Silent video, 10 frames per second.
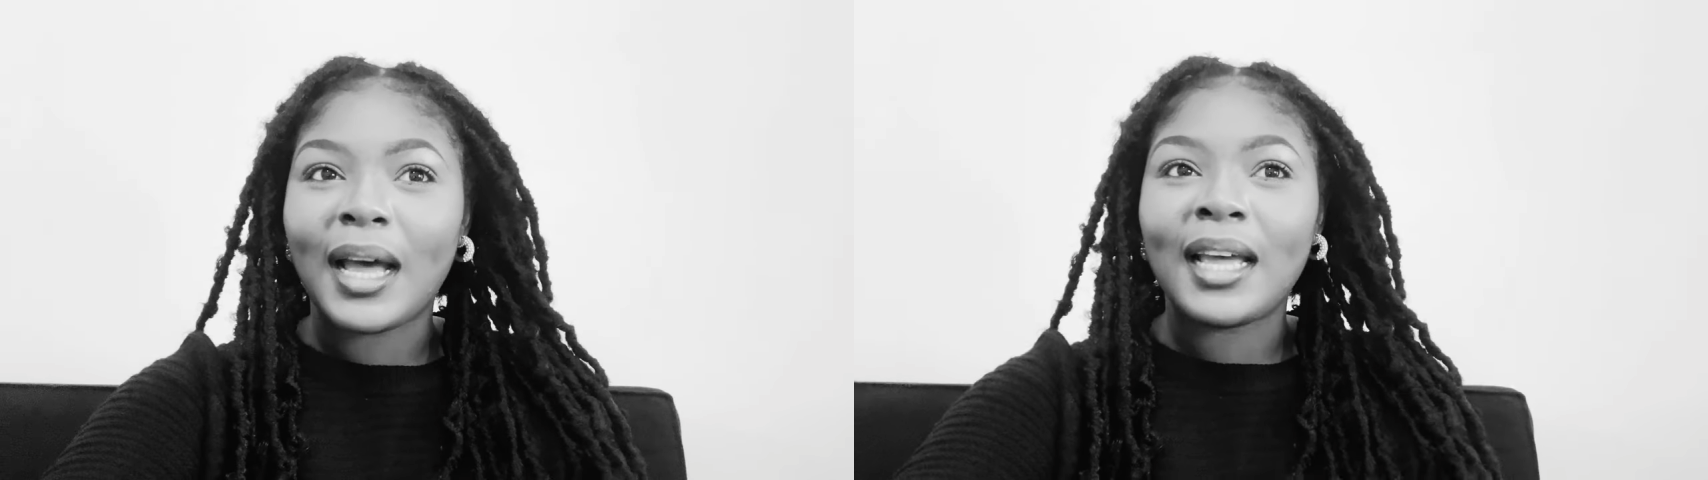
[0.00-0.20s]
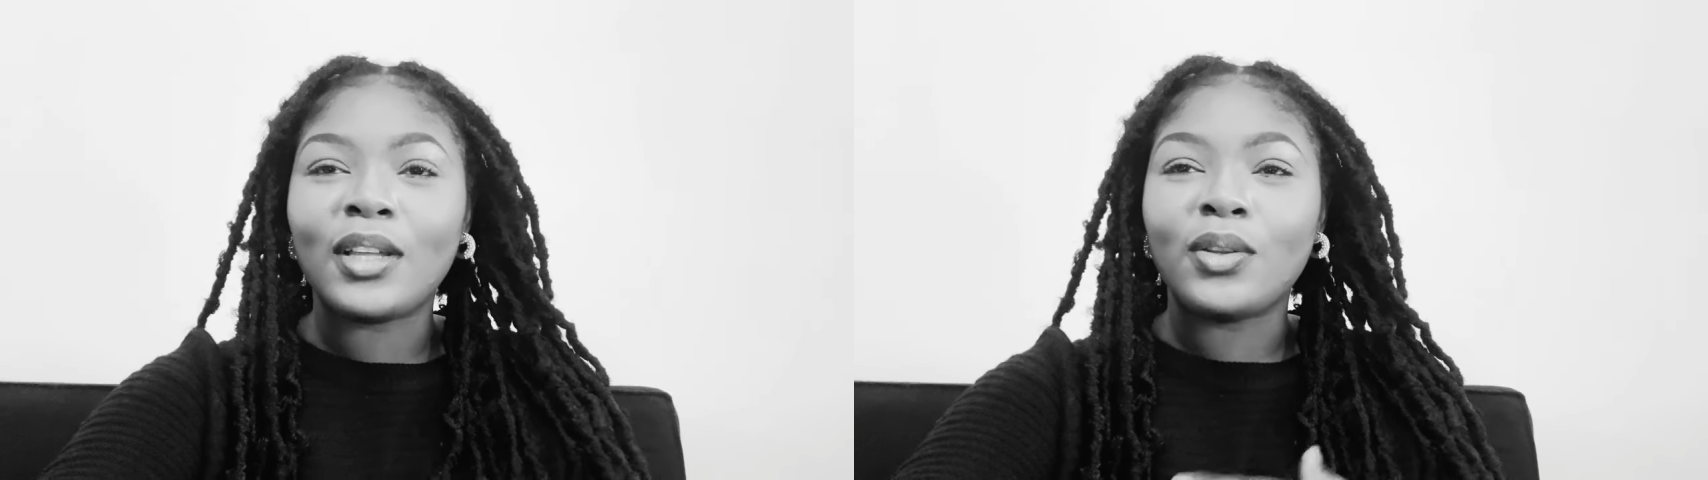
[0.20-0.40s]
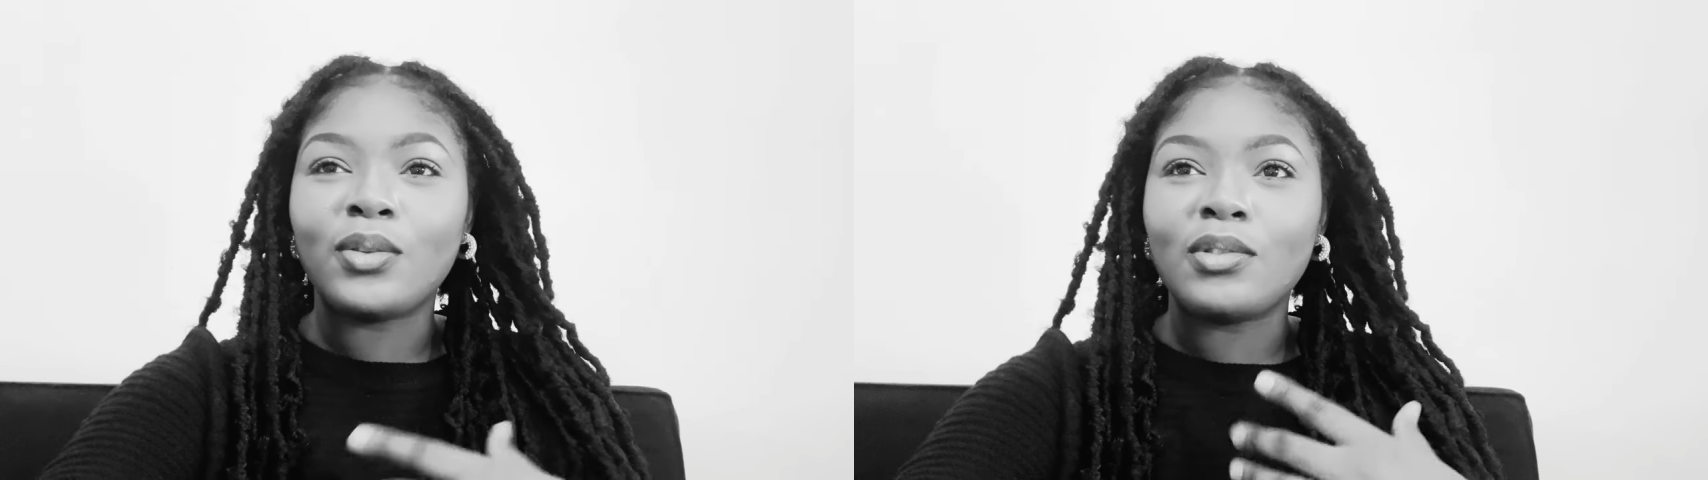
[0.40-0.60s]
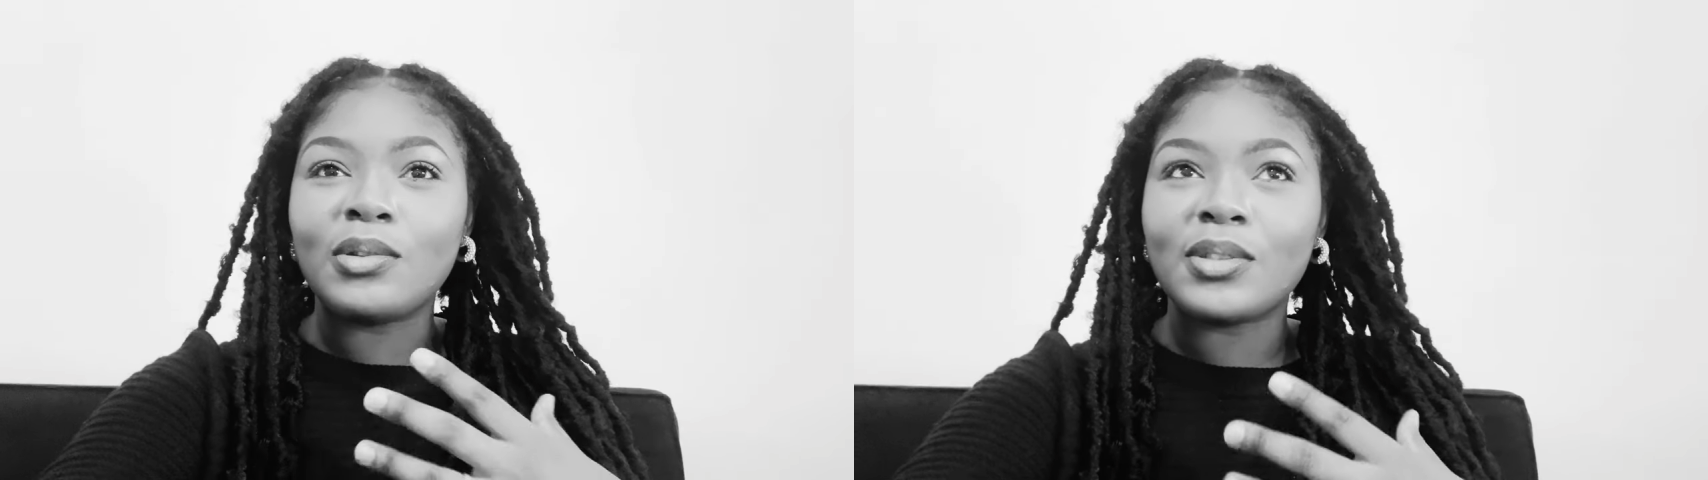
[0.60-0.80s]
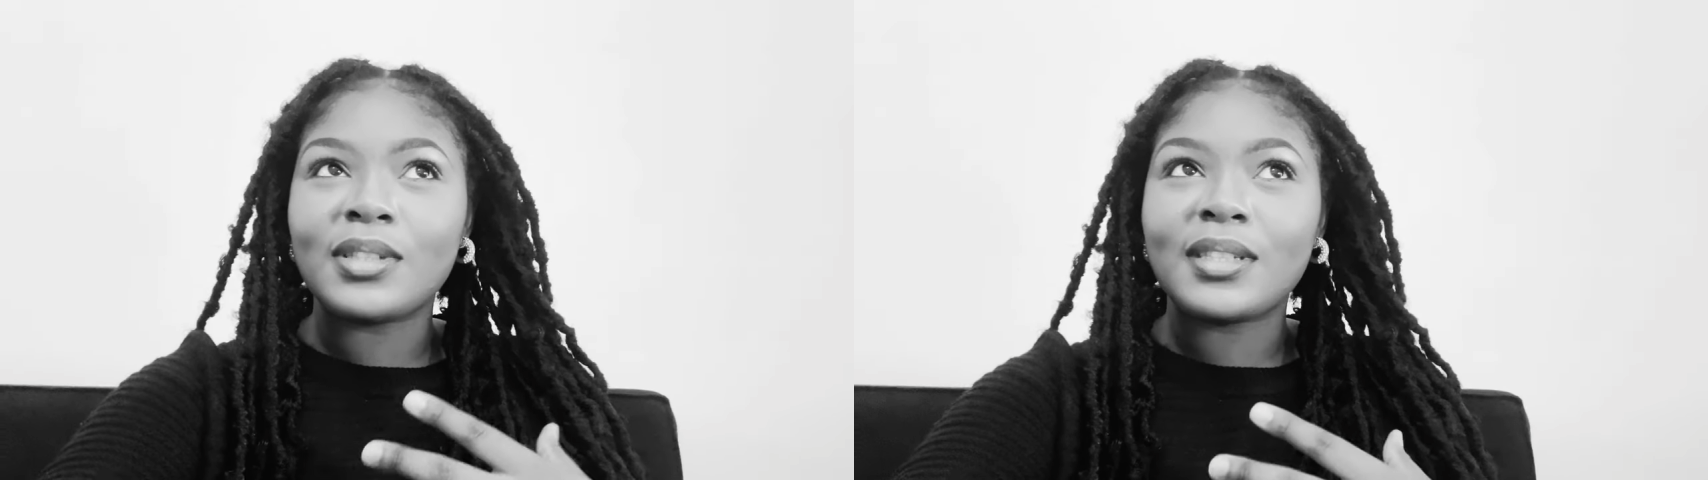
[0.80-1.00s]

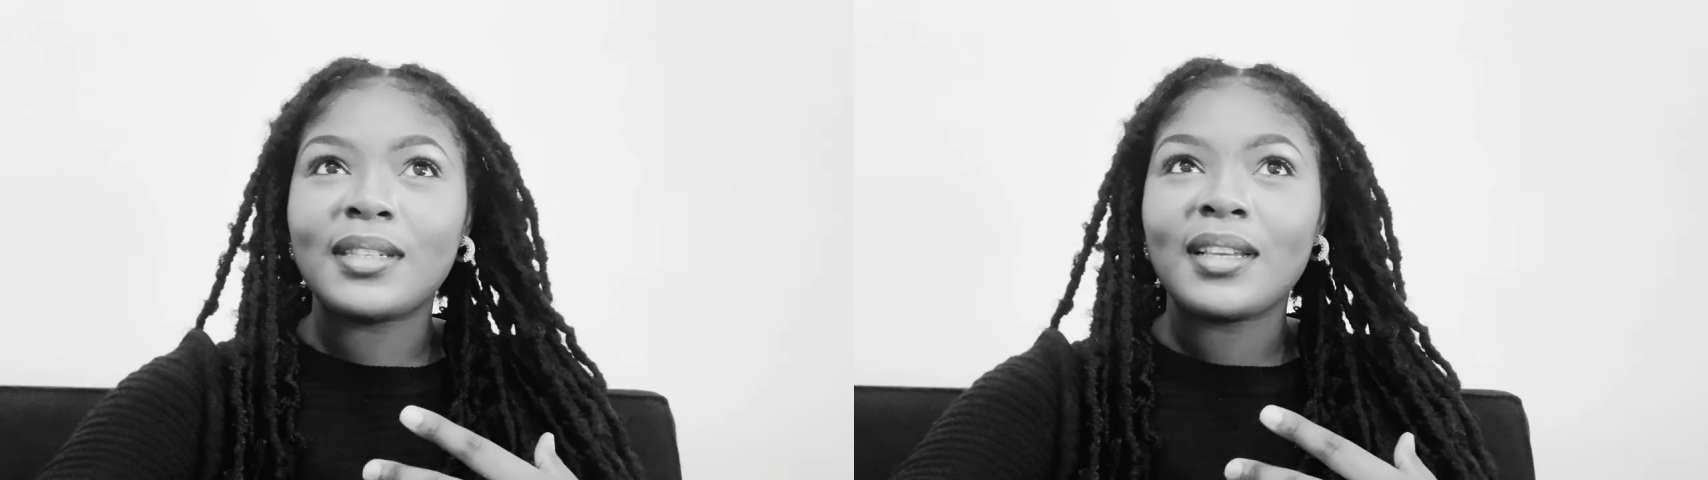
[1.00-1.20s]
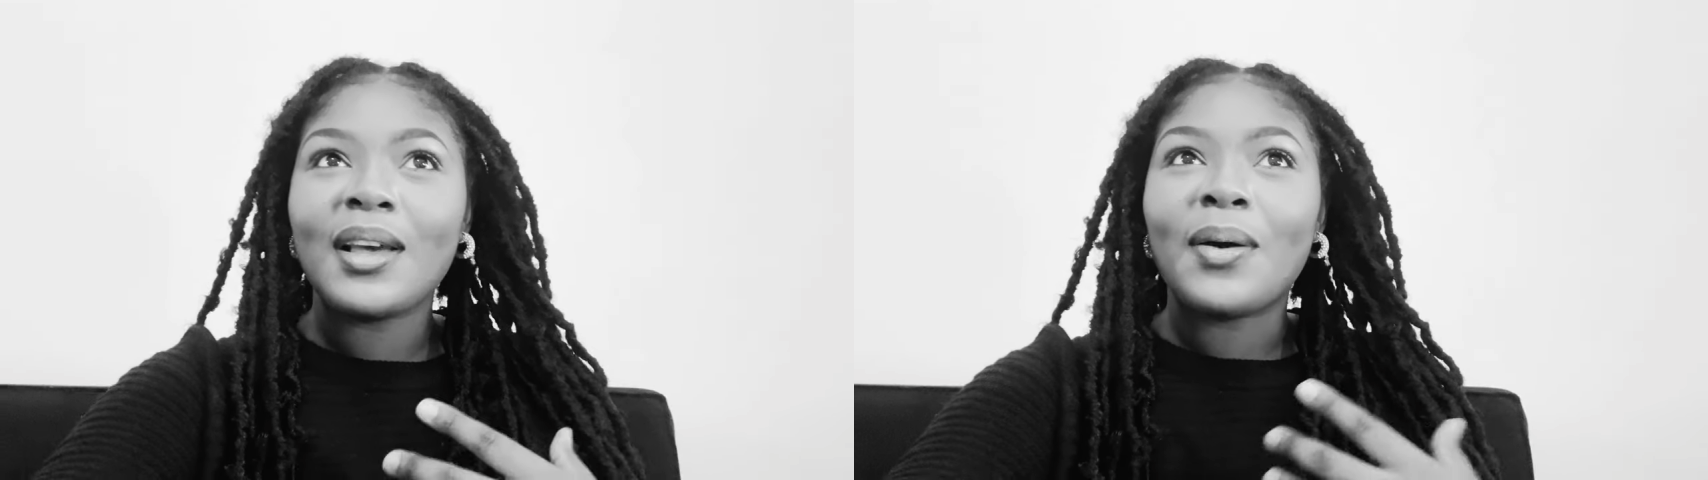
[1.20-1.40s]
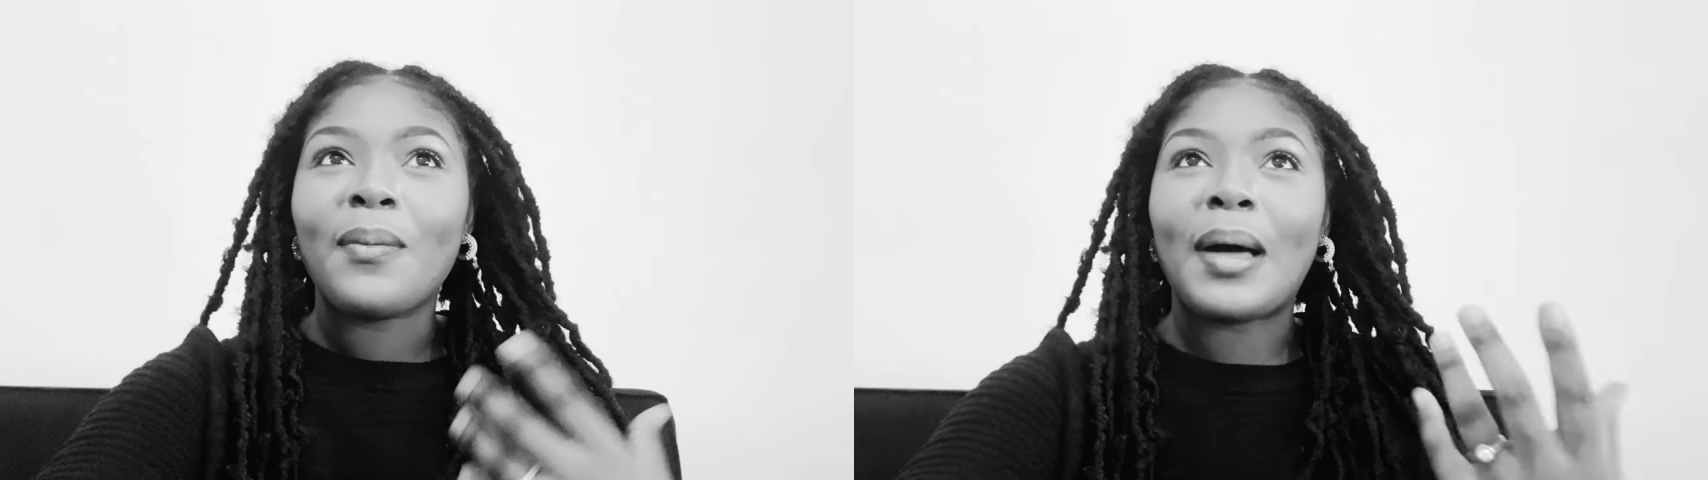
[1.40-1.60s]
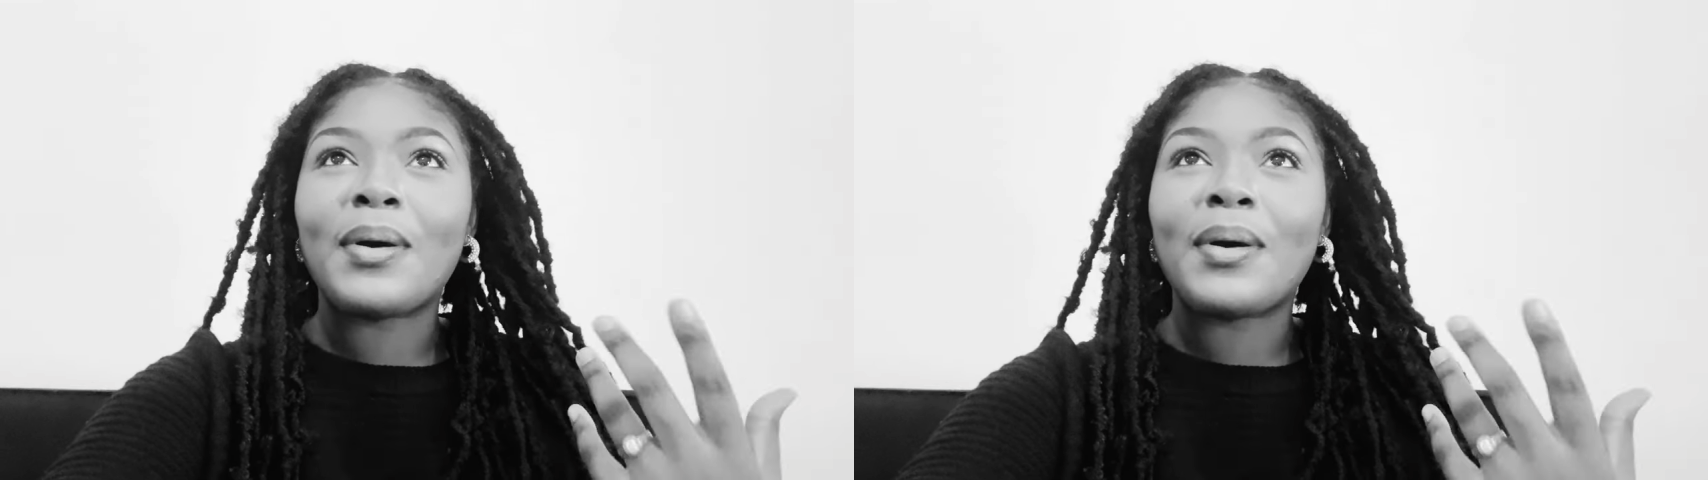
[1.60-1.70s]
I